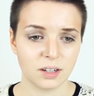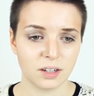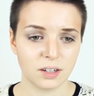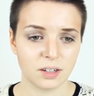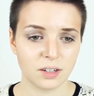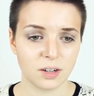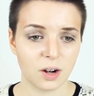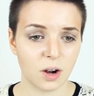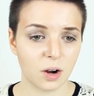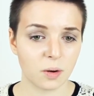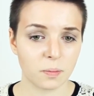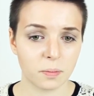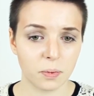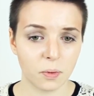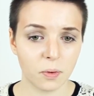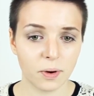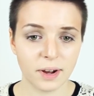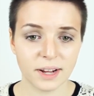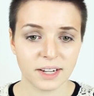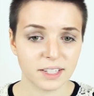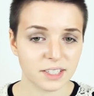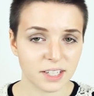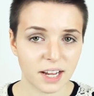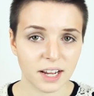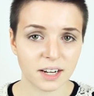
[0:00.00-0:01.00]
young
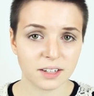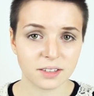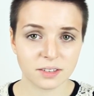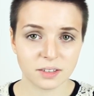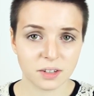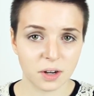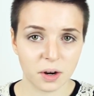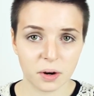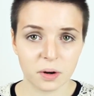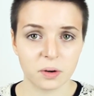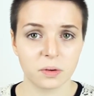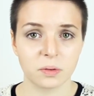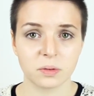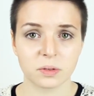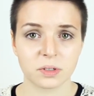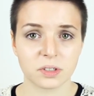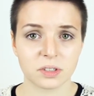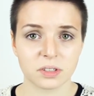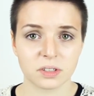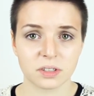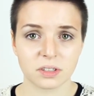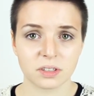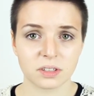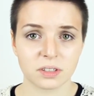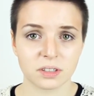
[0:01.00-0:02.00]
boys and
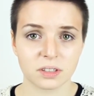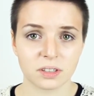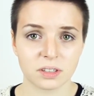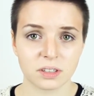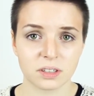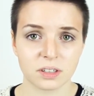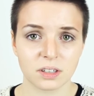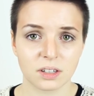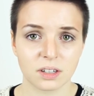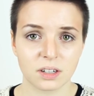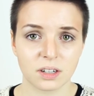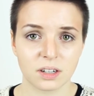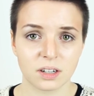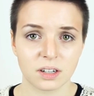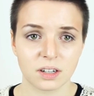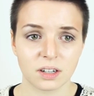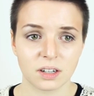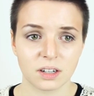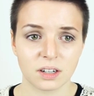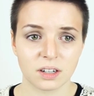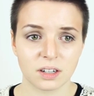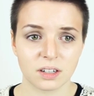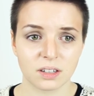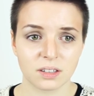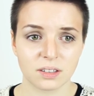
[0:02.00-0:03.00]
girls
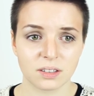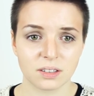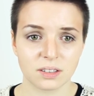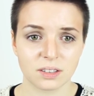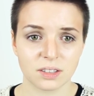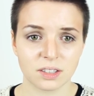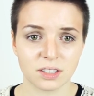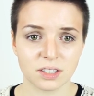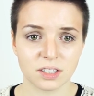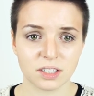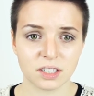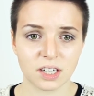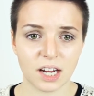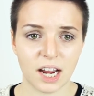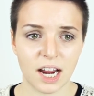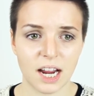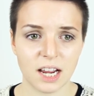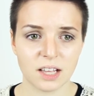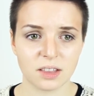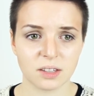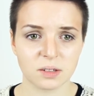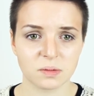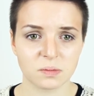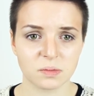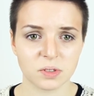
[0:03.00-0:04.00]
just
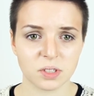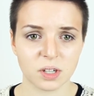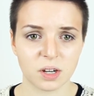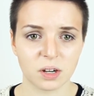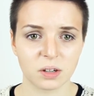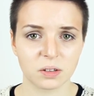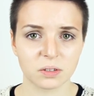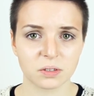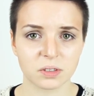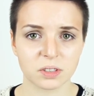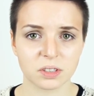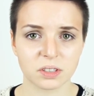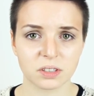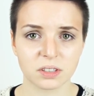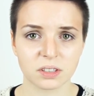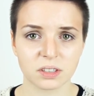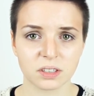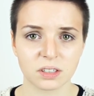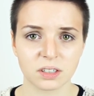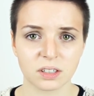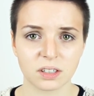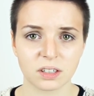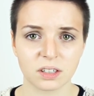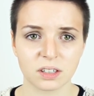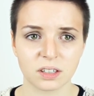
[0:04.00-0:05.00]
hate themselves
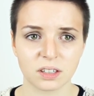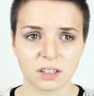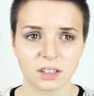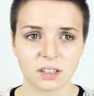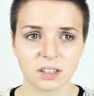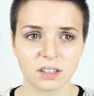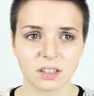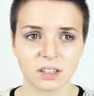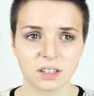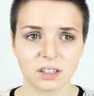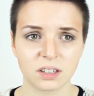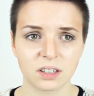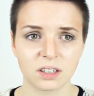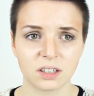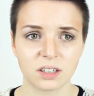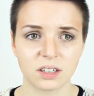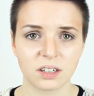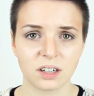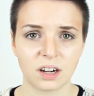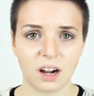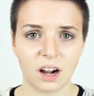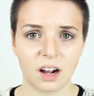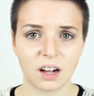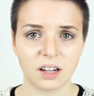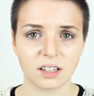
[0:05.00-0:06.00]

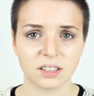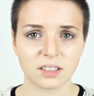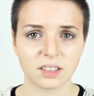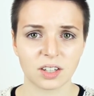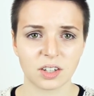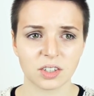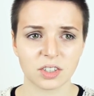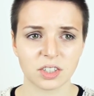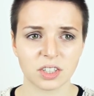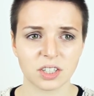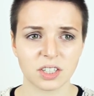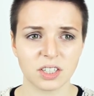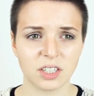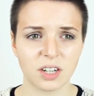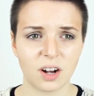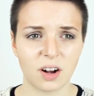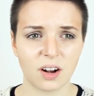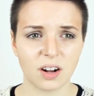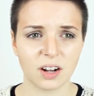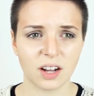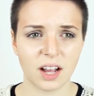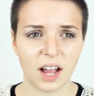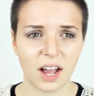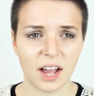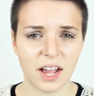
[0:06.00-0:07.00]
at such a
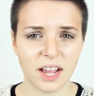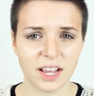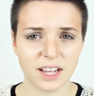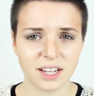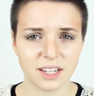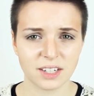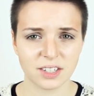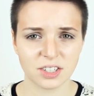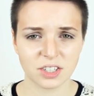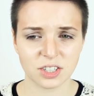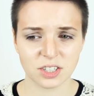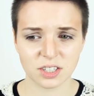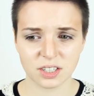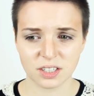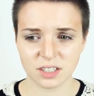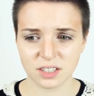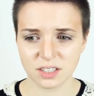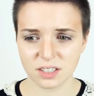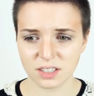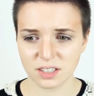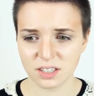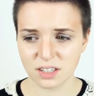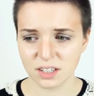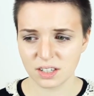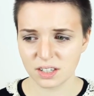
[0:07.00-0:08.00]
young age
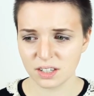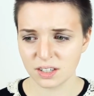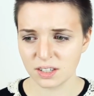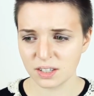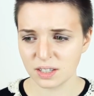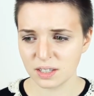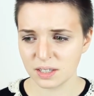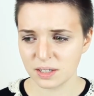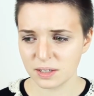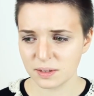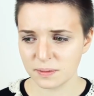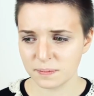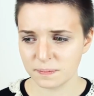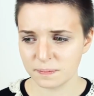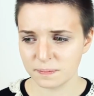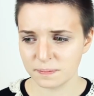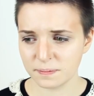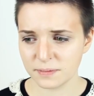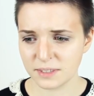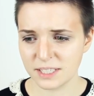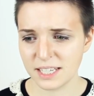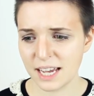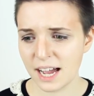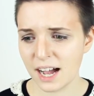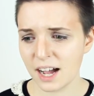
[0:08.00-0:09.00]
and
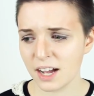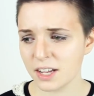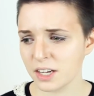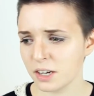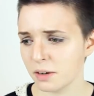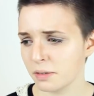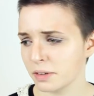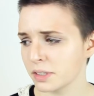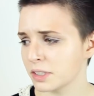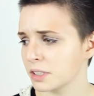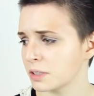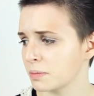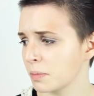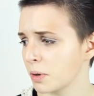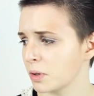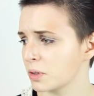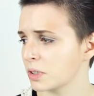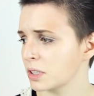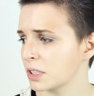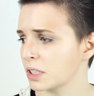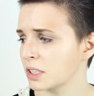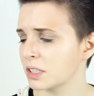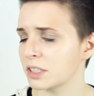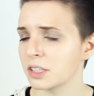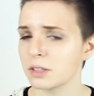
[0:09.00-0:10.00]
yeah, I know, it's
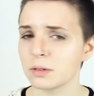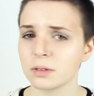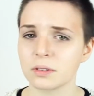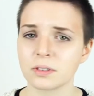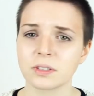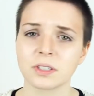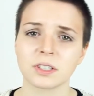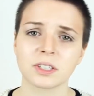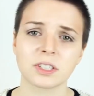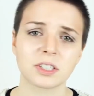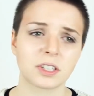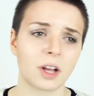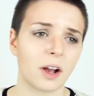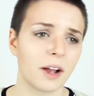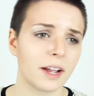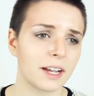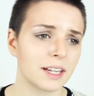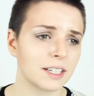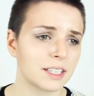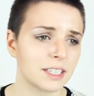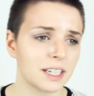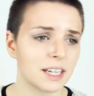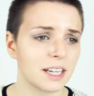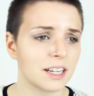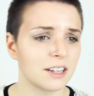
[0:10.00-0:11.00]
mostly to do with
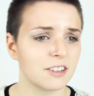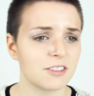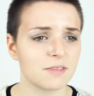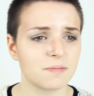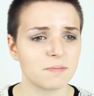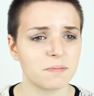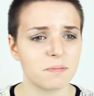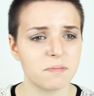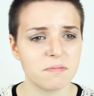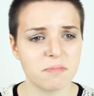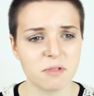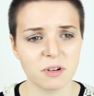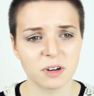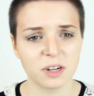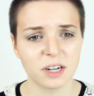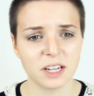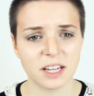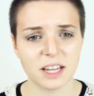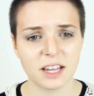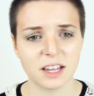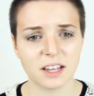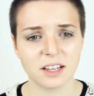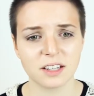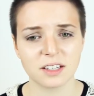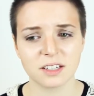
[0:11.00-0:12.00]
society and
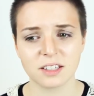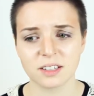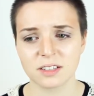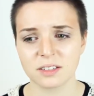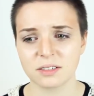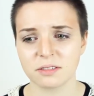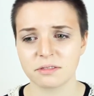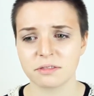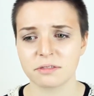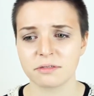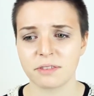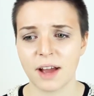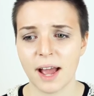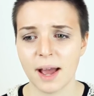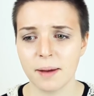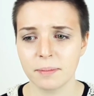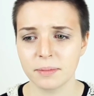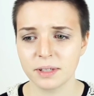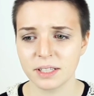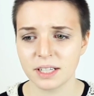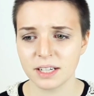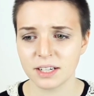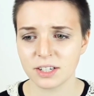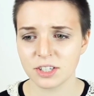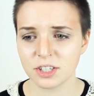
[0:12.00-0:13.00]
bullying and
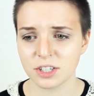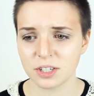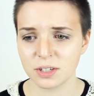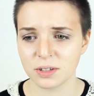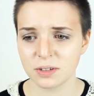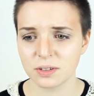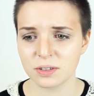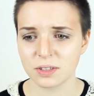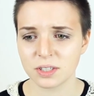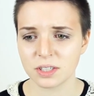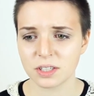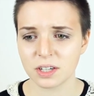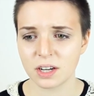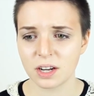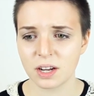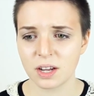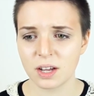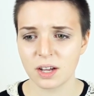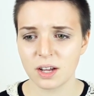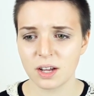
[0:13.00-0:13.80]
family issues.